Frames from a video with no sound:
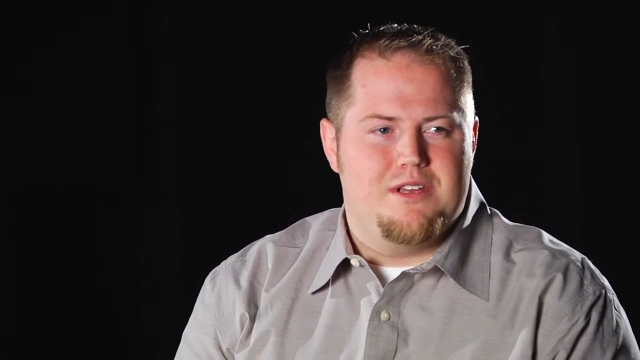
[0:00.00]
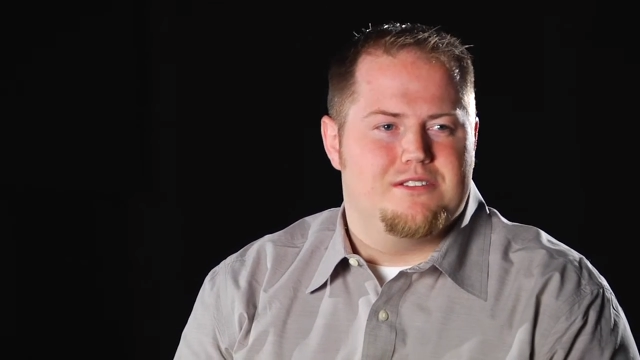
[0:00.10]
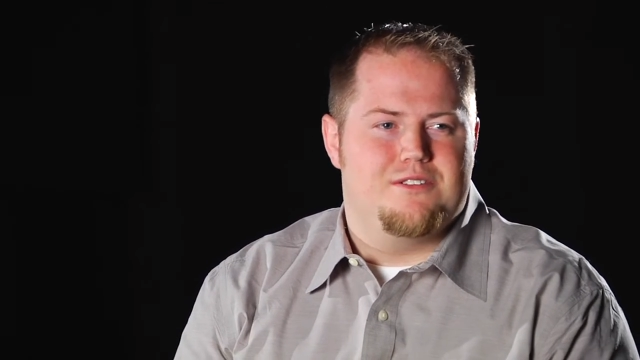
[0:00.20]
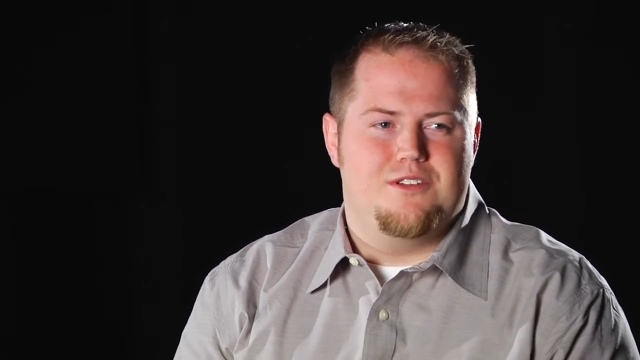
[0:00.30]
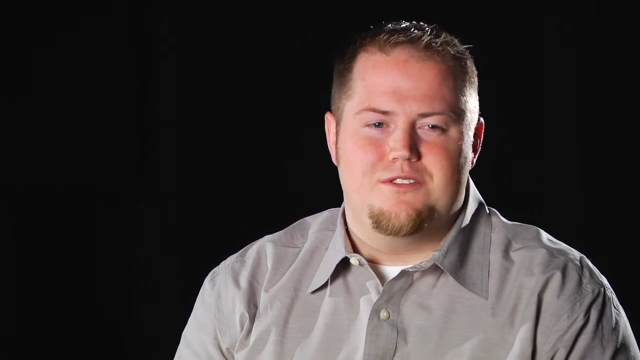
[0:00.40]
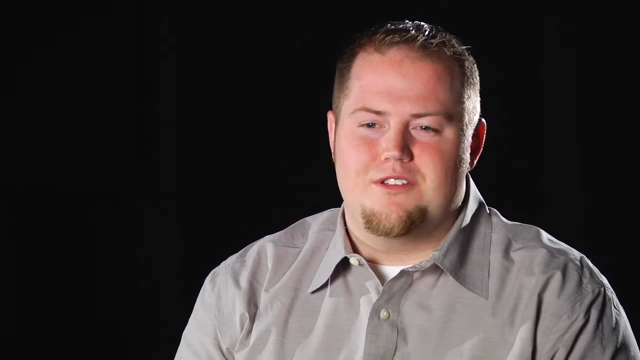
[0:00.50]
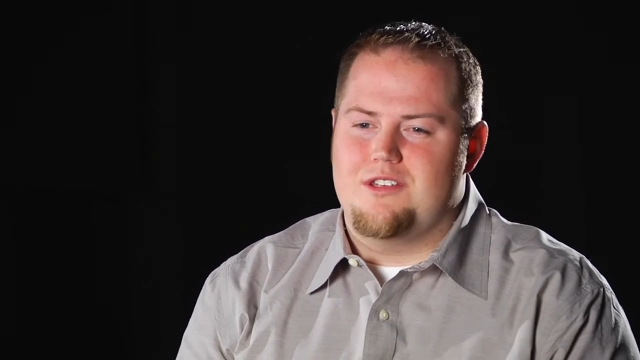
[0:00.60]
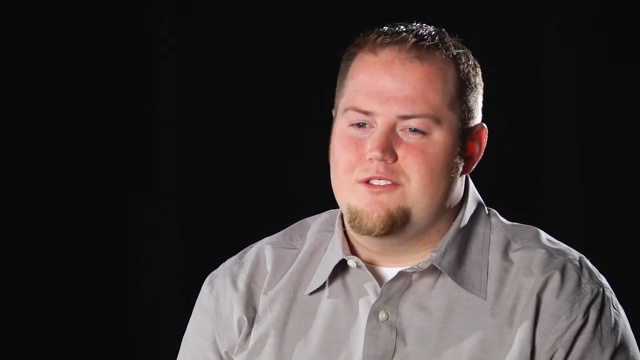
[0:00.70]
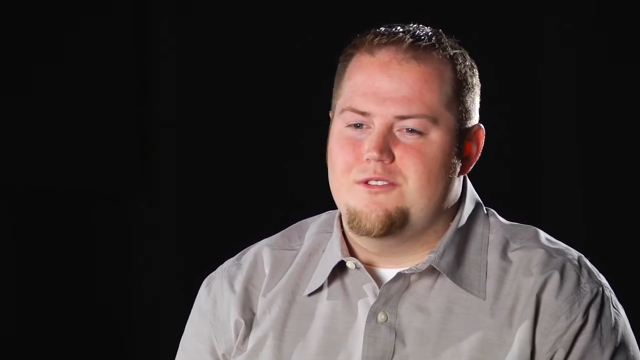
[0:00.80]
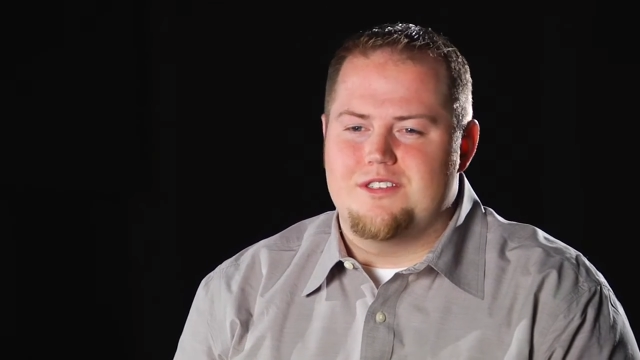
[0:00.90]
because they're
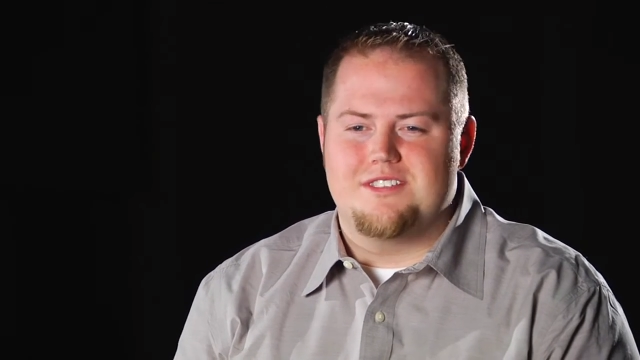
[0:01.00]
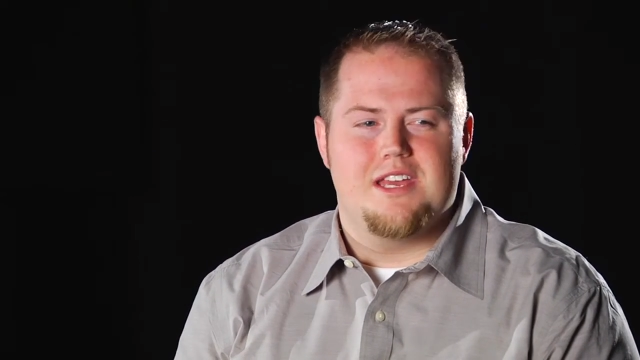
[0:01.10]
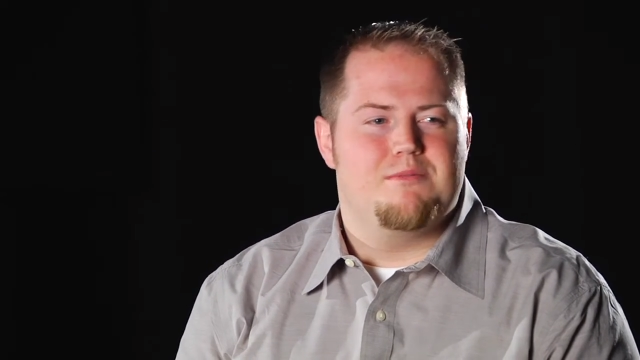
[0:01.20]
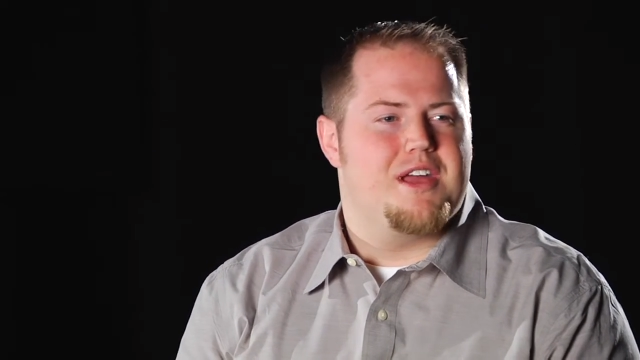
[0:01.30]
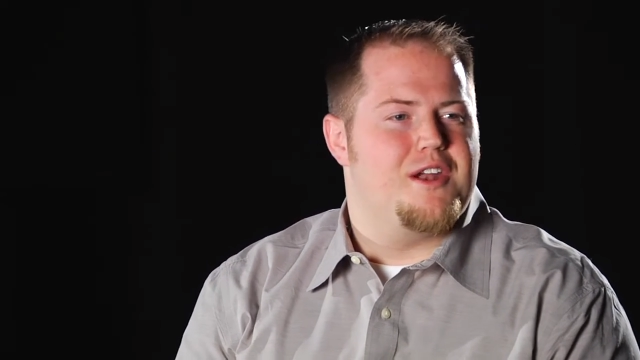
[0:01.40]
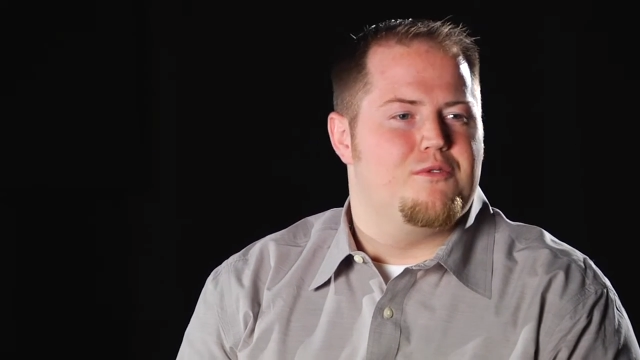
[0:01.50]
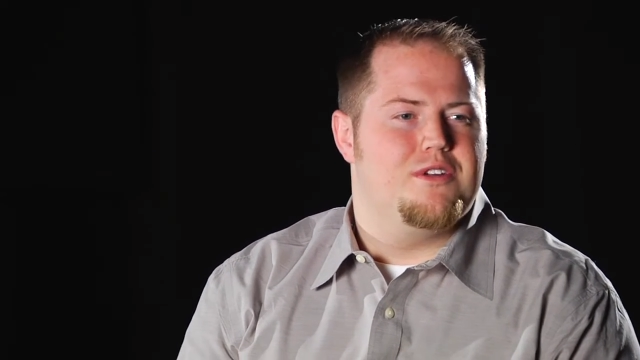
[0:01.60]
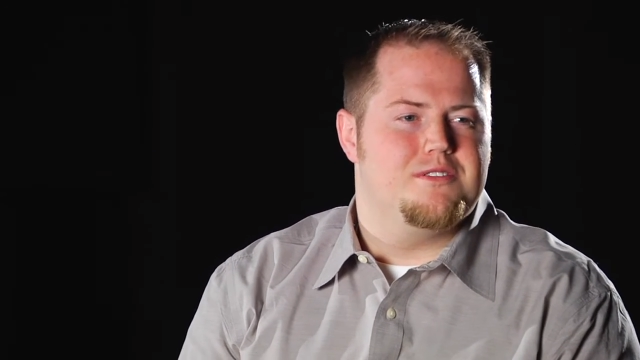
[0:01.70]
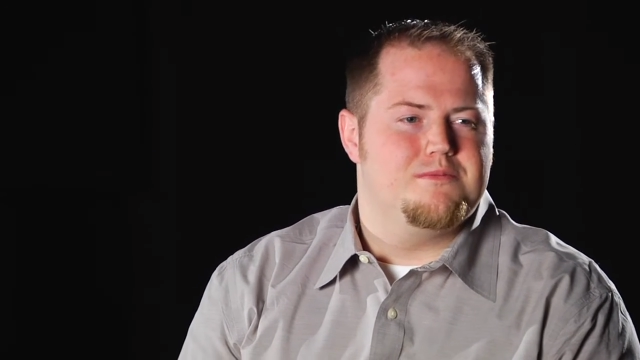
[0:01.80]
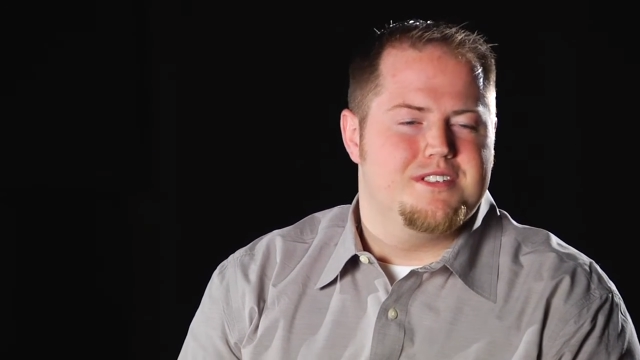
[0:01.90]
usually doing the same kind of
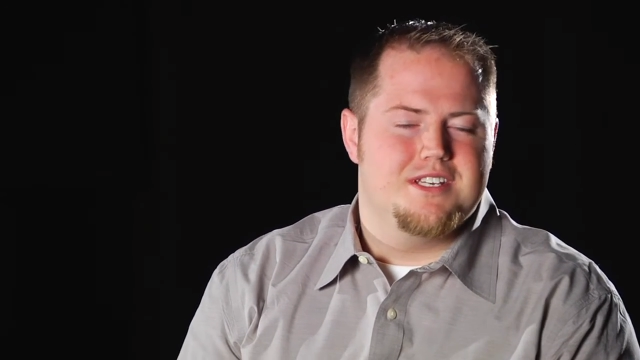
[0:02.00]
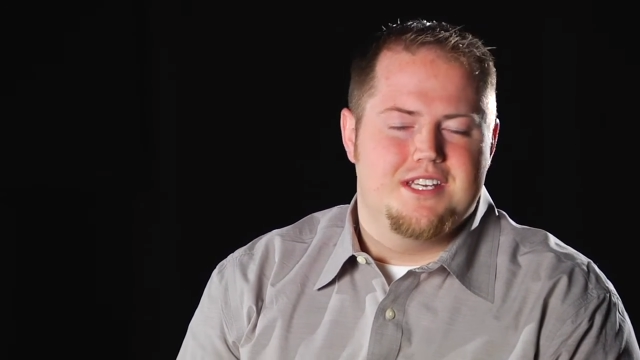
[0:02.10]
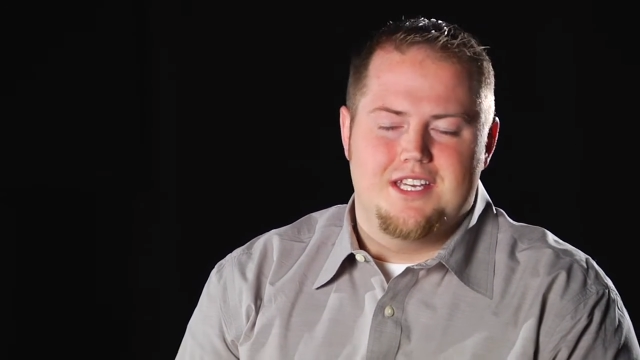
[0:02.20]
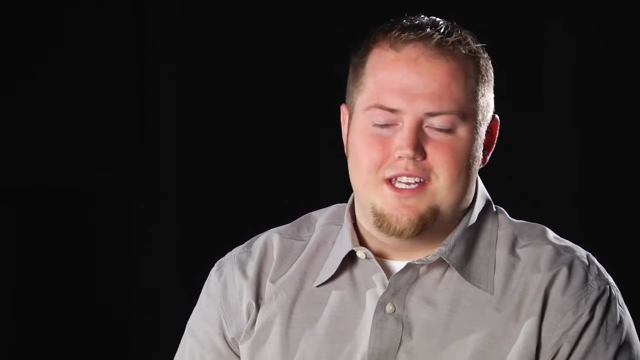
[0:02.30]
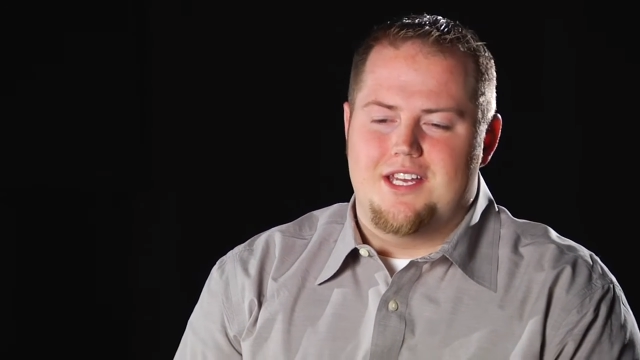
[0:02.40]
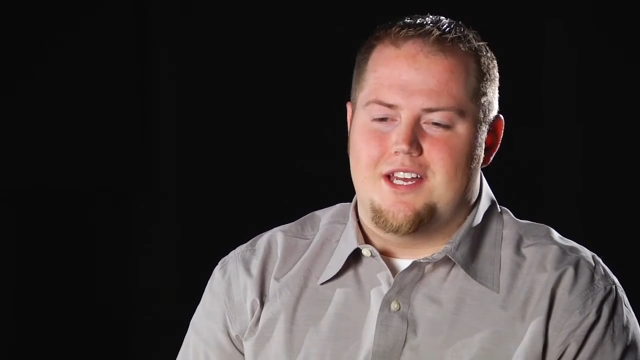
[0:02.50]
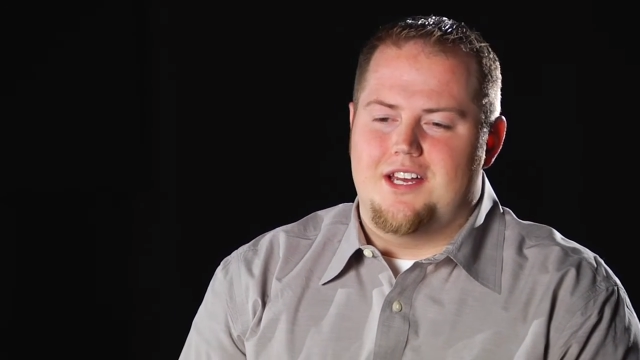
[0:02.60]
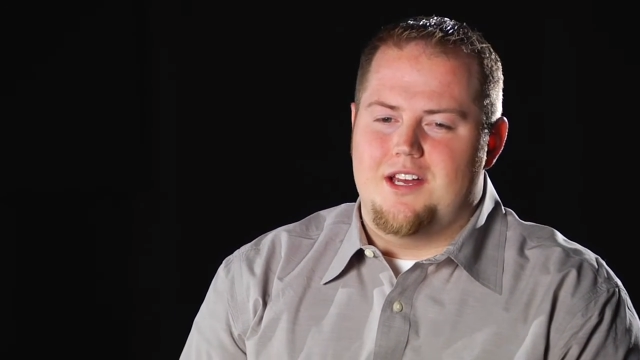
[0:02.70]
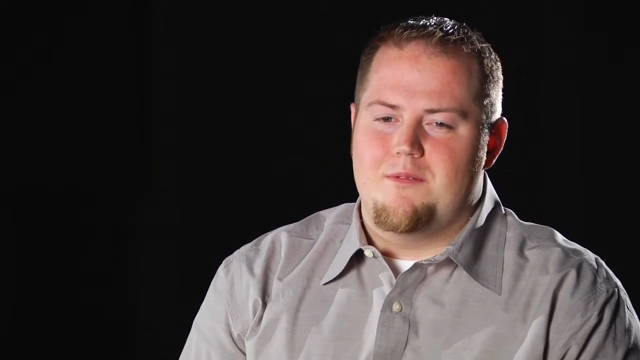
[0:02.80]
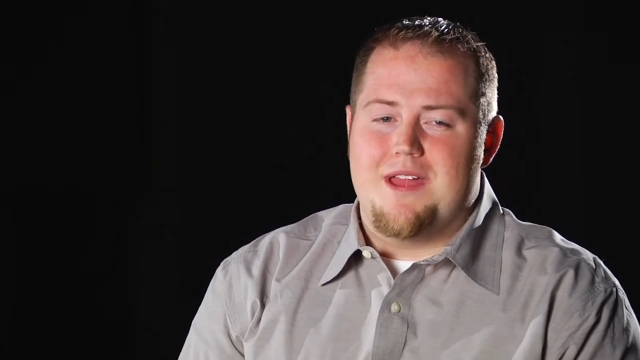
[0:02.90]
rhythms.
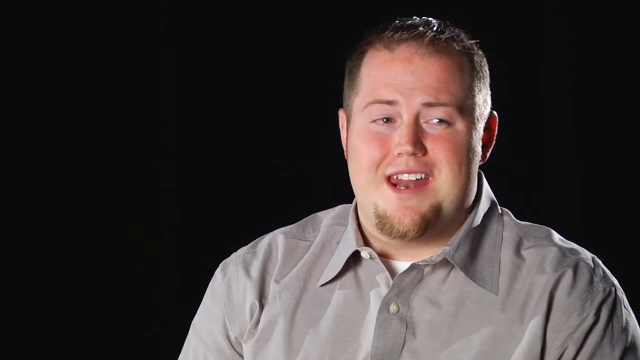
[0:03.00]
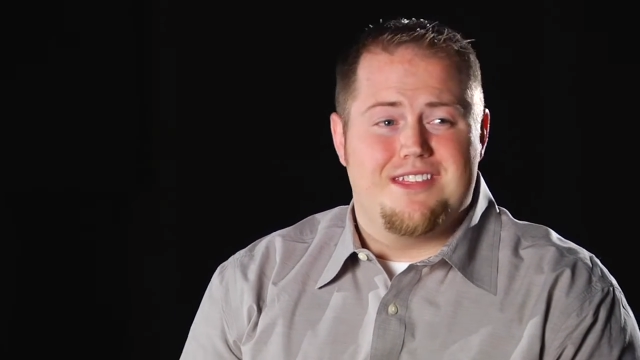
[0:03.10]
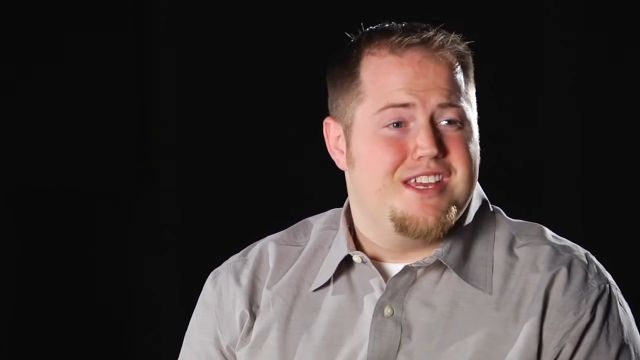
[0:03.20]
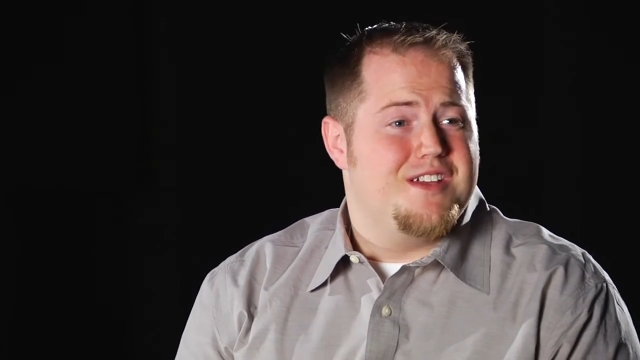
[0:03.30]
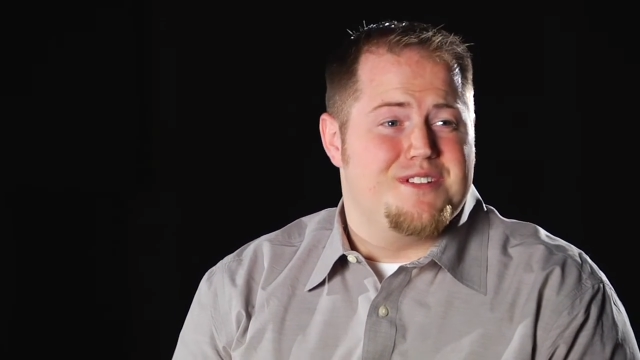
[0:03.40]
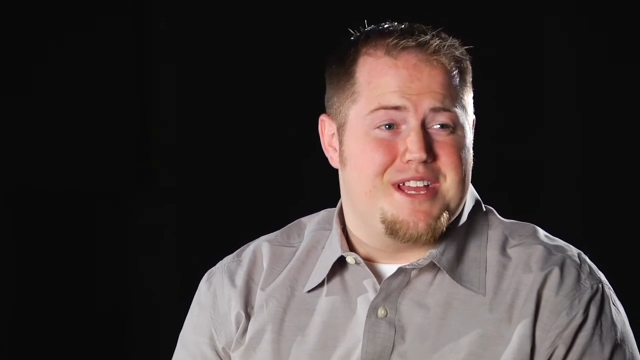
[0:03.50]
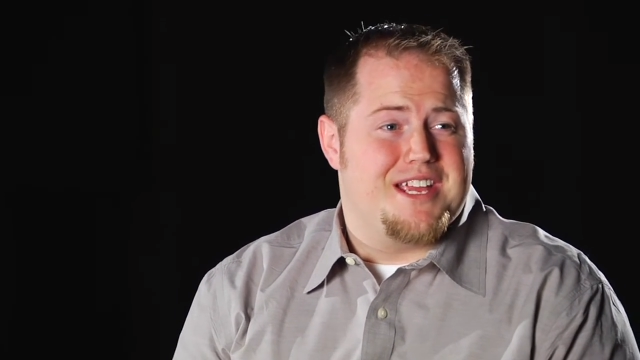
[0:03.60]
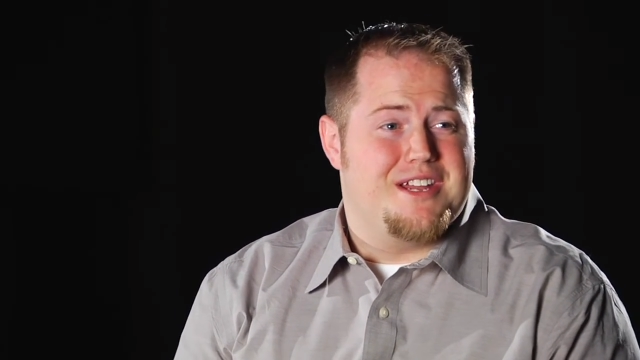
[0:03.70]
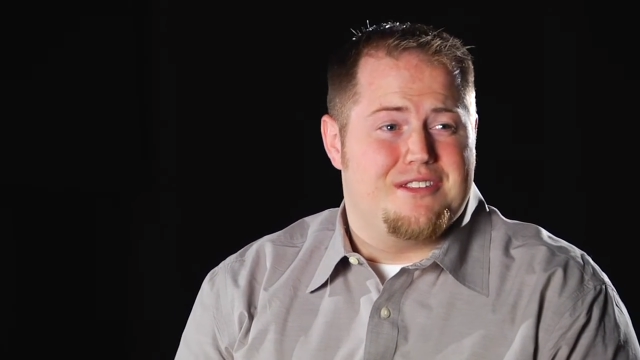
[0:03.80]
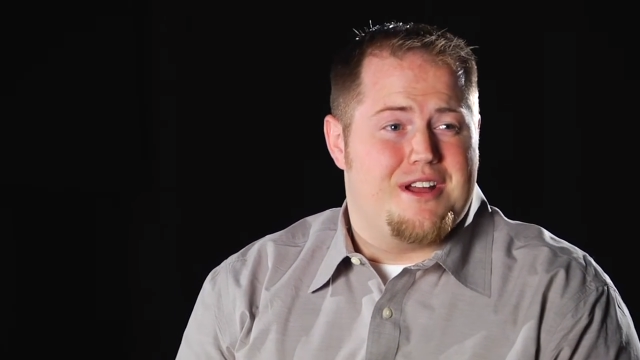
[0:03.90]
And I think of it
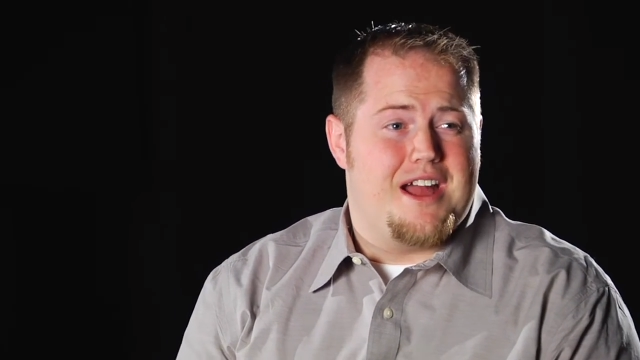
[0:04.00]
like another